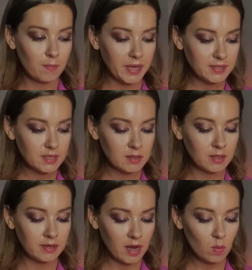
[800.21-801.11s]

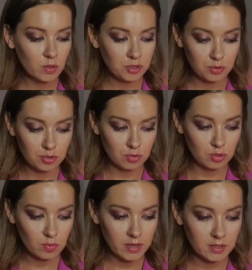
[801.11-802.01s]
basically now what you
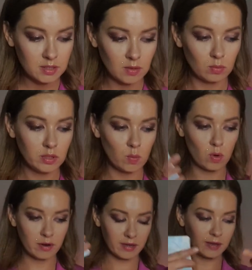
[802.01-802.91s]
should do, it's only
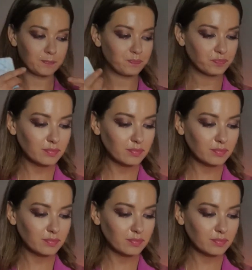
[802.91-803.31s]
working.